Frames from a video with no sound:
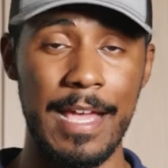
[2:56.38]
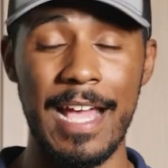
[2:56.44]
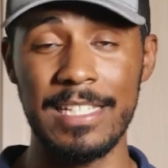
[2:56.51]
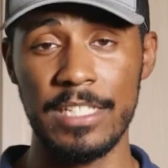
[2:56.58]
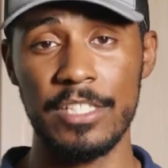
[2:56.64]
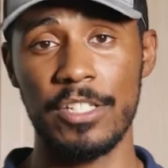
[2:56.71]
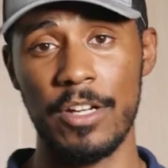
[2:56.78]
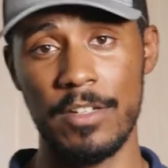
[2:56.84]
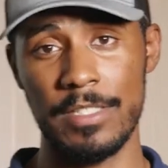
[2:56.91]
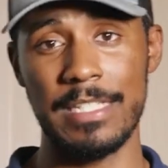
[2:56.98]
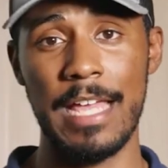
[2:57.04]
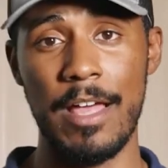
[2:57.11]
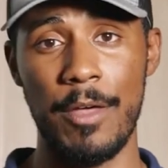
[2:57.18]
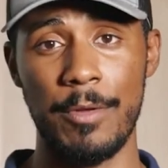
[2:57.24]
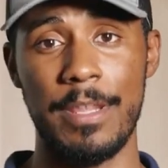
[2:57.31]
As it turns
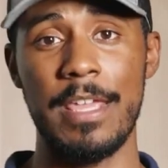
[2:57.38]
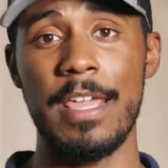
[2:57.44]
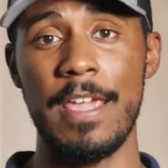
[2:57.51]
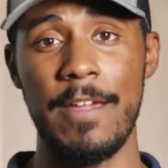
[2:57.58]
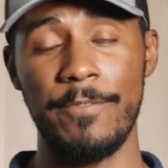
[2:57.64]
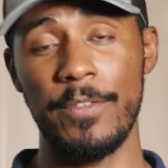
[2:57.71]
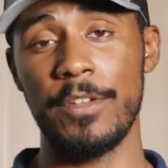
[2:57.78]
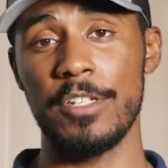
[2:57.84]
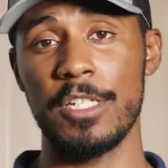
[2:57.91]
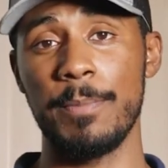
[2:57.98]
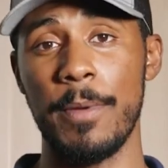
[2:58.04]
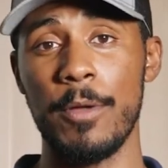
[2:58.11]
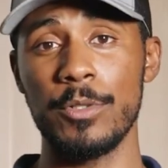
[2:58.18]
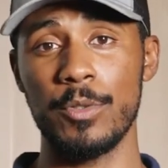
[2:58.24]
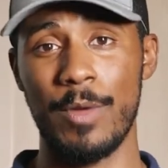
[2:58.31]
out, if the
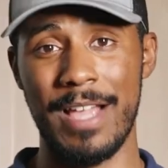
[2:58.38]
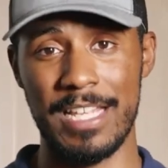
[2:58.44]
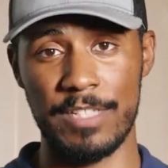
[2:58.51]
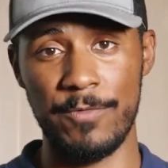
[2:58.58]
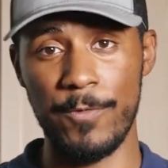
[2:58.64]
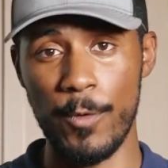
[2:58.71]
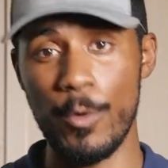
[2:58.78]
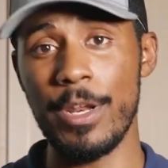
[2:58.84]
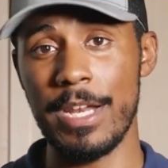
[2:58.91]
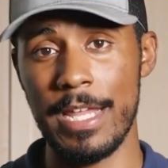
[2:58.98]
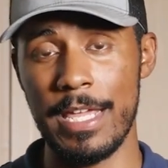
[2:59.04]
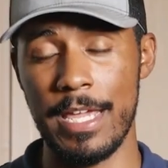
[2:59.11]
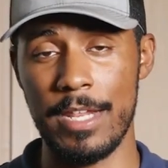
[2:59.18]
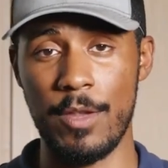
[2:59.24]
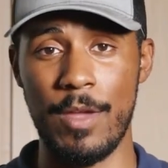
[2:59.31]
disposal has food in
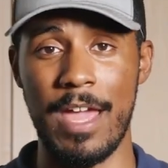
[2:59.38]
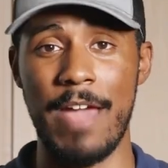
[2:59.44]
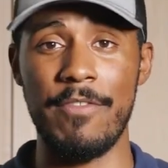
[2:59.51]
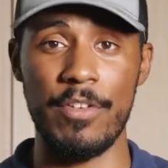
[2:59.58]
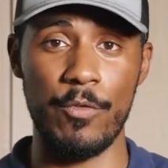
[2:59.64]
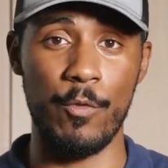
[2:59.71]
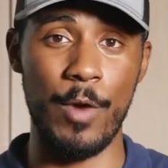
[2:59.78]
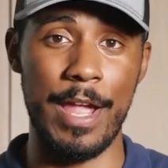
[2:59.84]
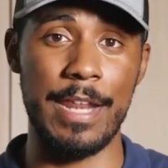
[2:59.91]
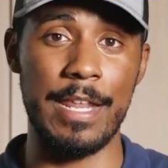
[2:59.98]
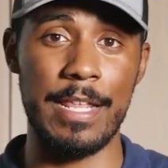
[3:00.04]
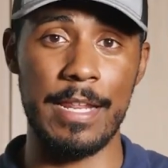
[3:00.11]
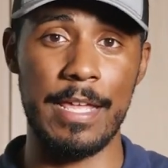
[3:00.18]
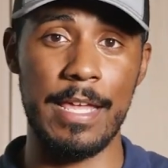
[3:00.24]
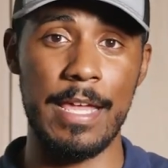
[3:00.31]
it and you haven't ran
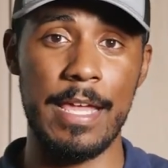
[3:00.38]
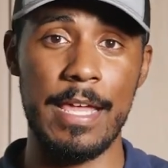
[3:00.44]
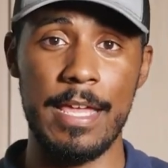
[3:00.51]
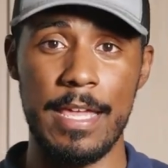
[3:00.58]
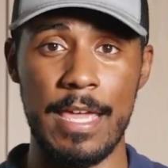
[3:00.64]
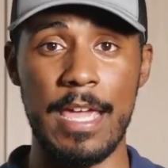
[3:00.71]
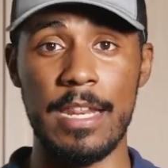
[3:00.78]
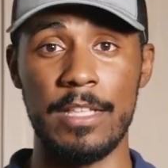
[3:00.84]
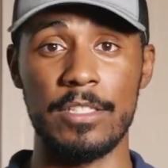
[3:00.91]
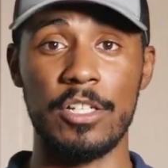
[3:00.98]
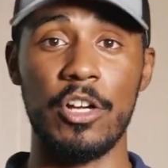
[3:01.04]
it and it's